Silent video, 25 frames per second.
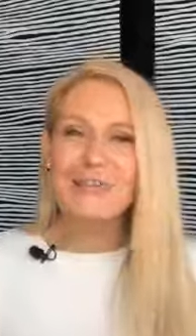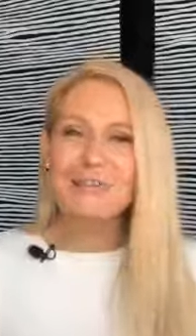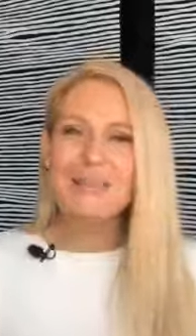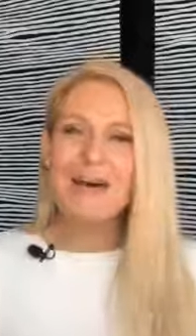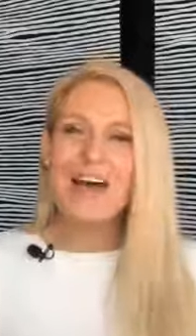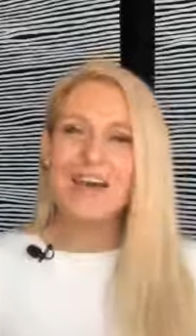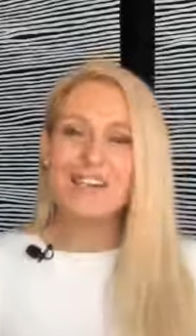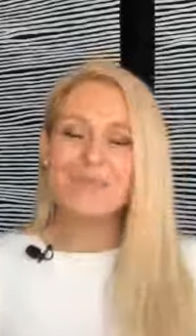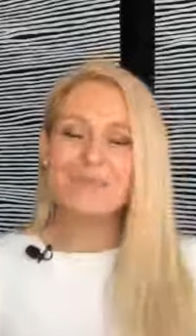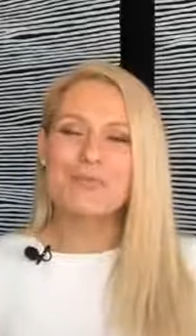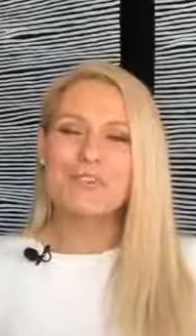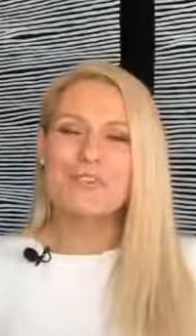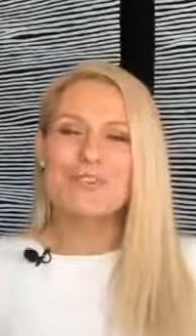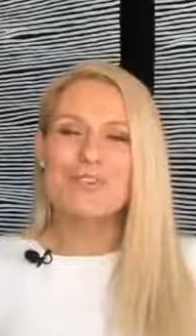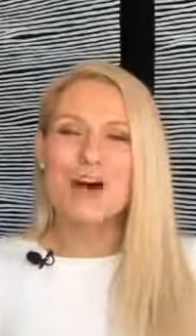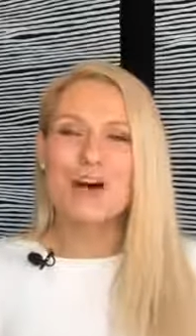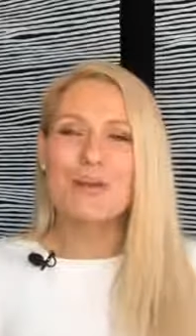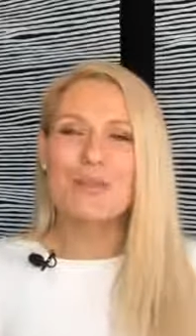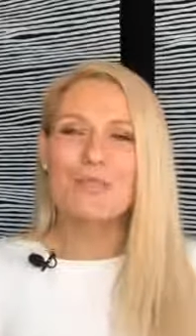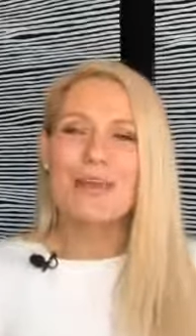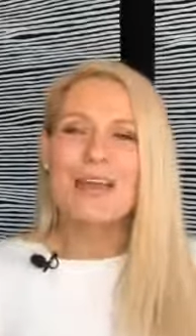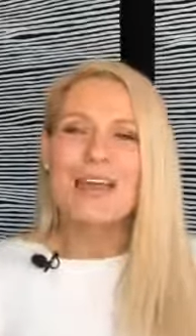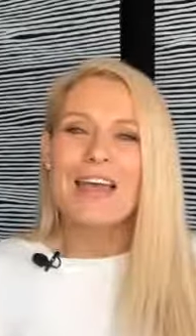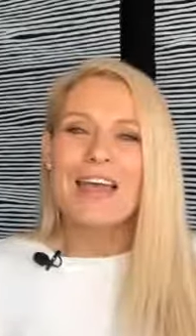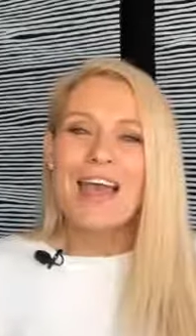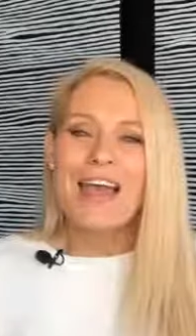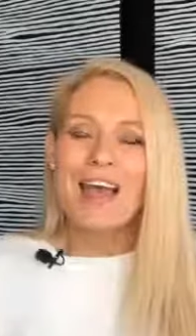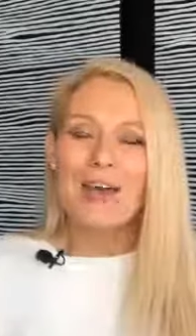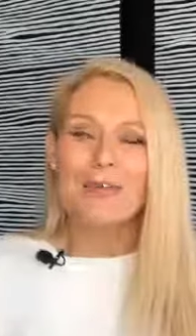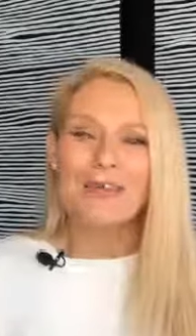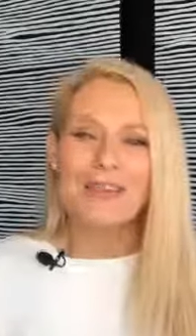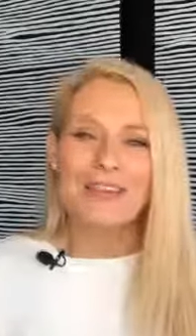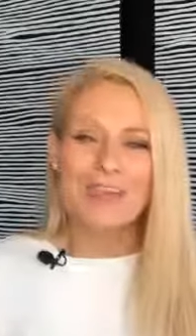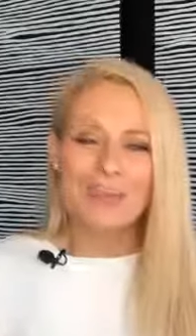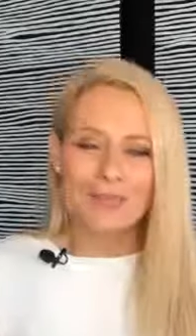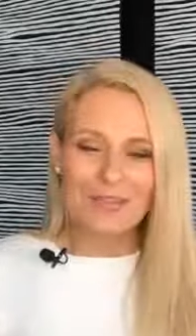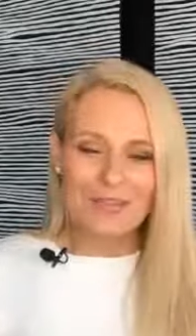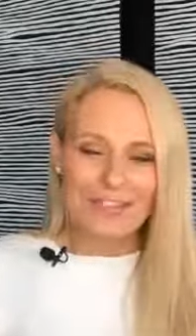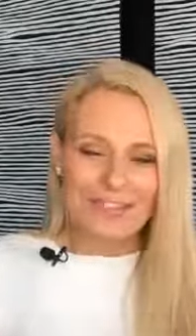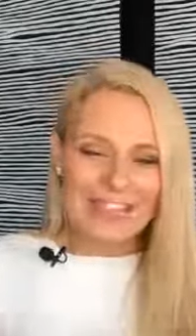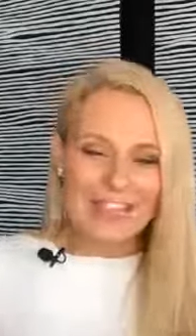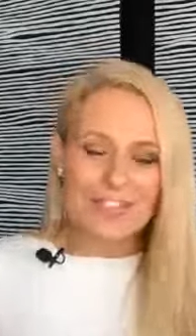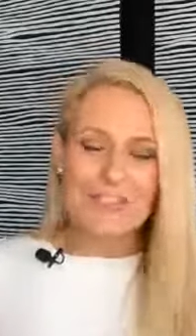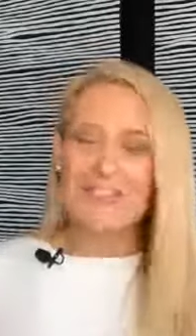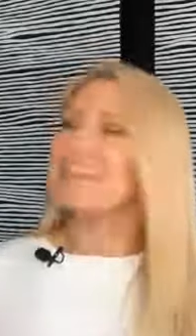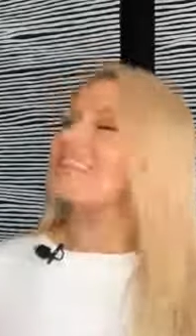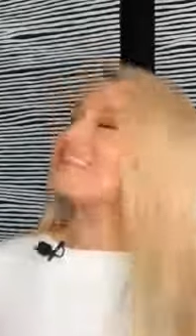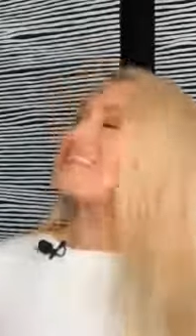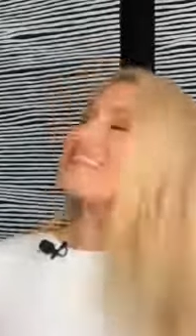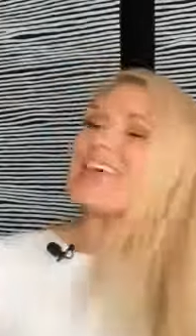my husband, Tom, we
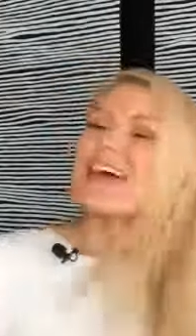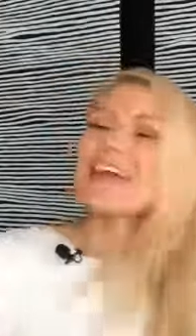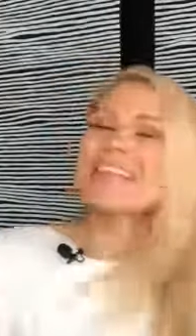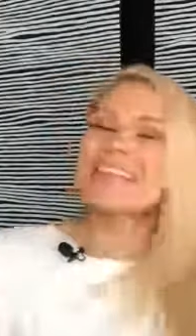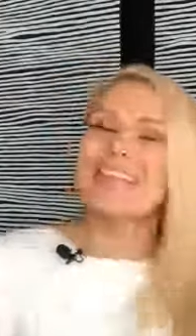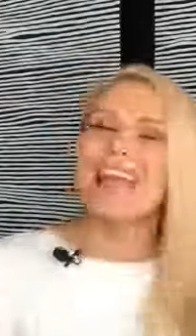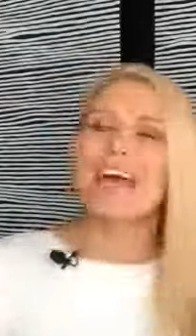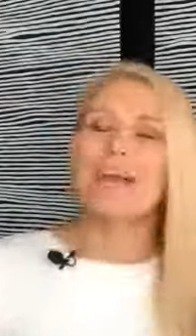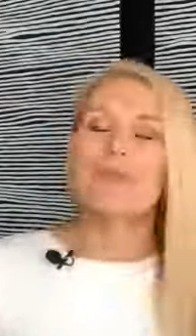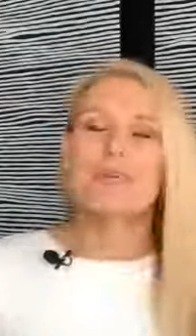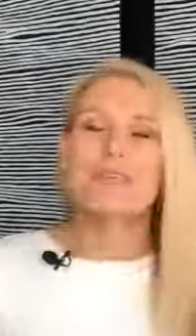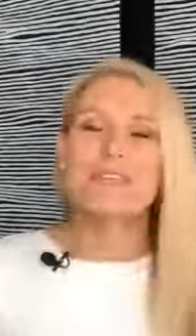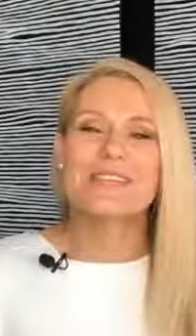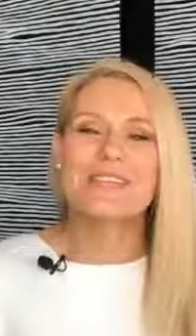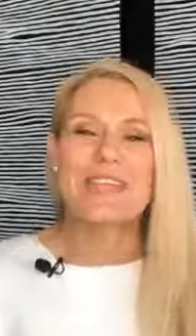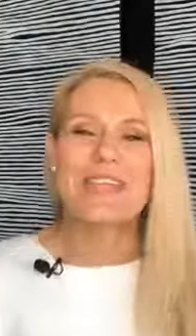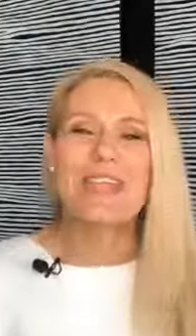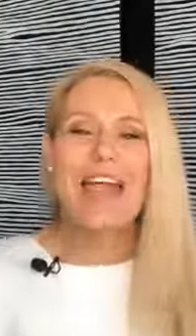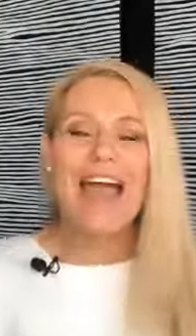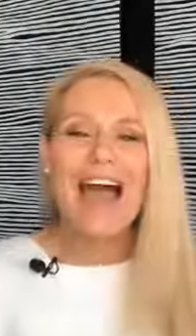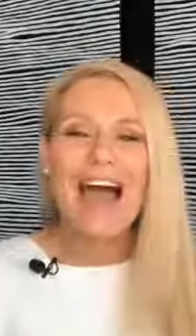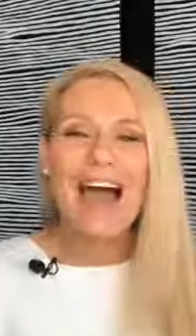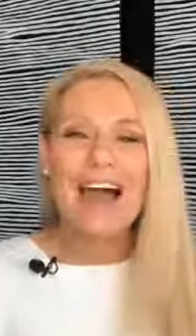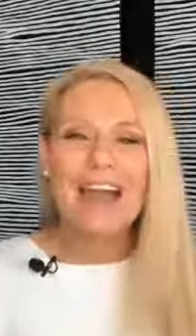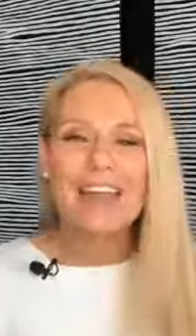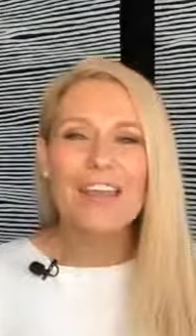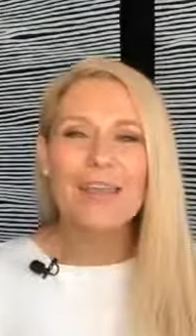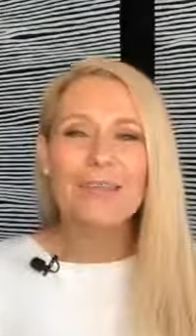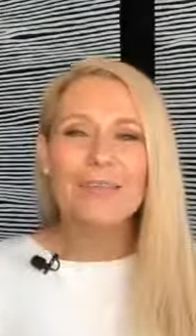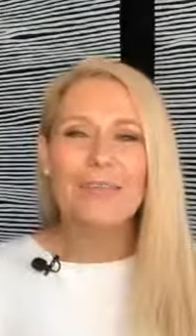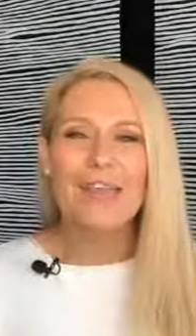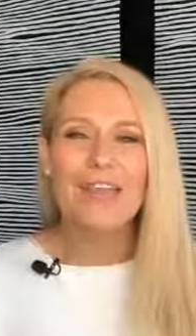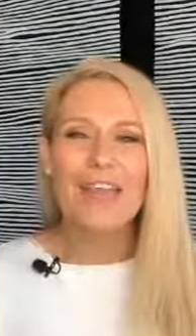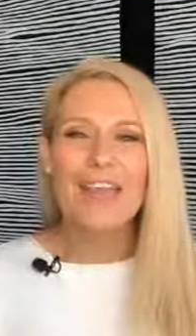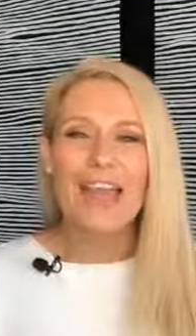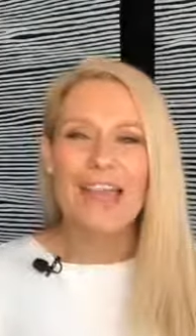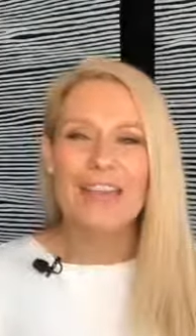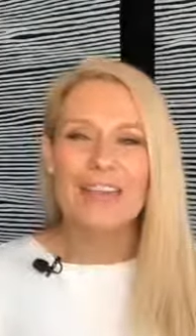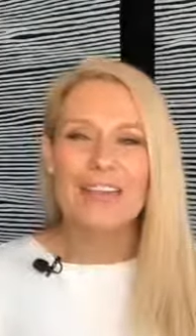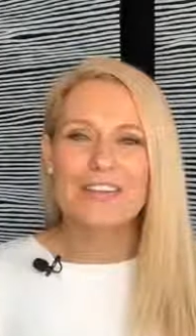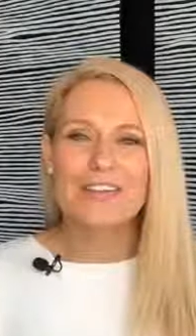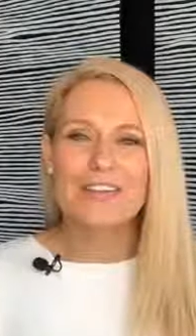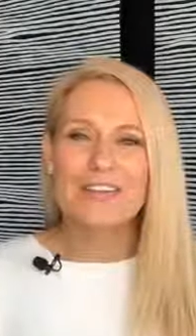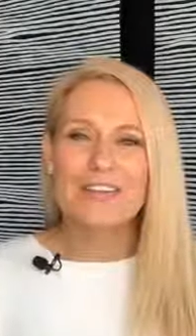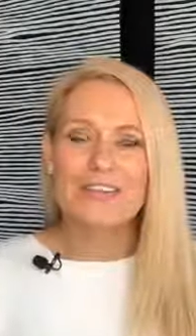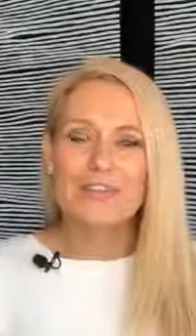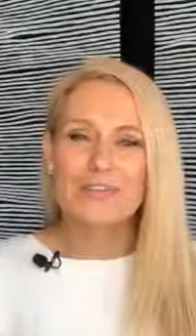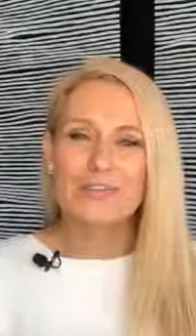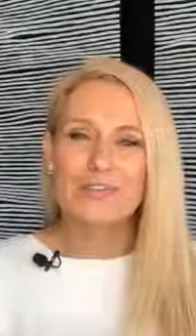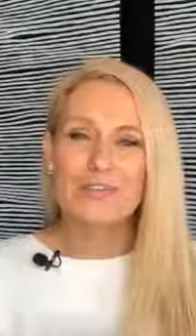literally sat down and we said, how can we
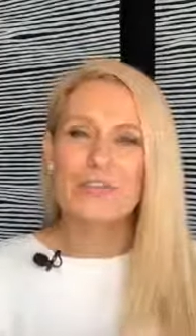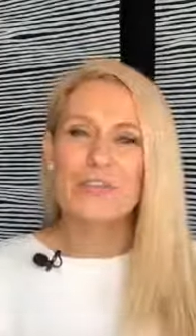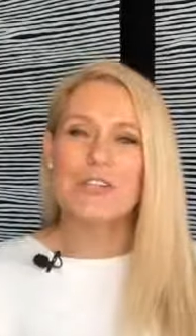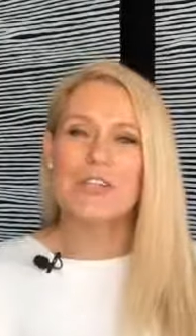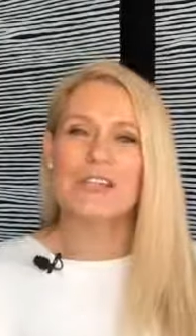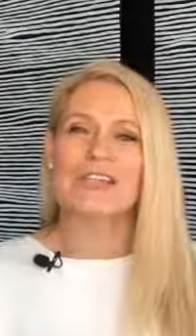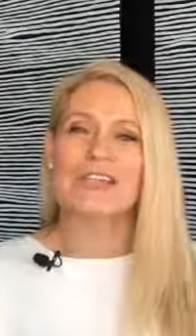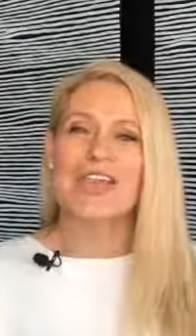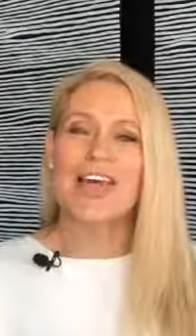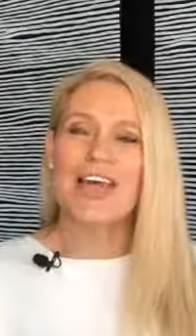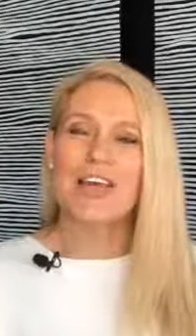actually do this?